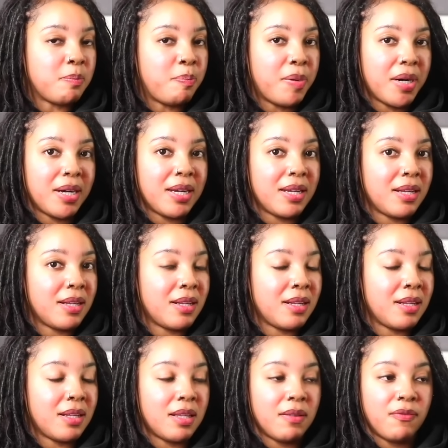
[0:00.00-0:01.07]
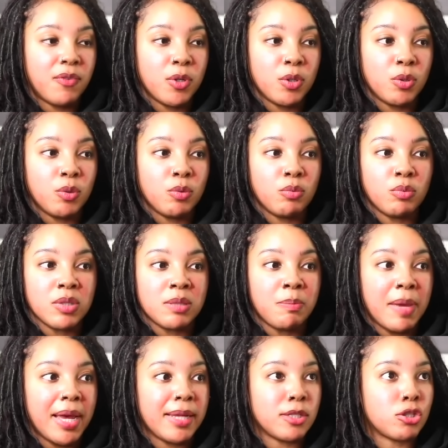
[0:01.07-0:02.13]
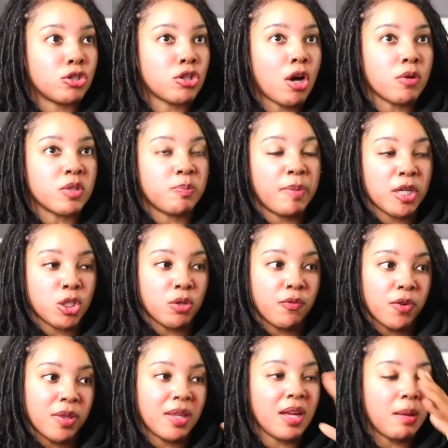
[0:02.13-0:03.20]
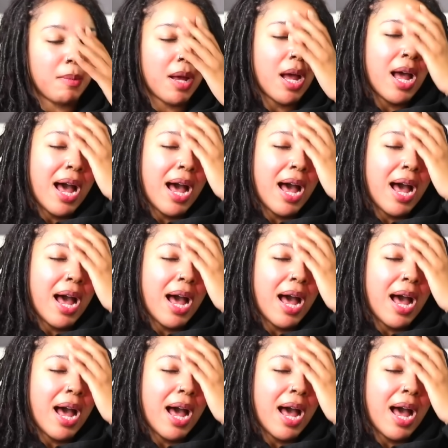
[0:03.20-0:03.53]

but the food was made so special for them.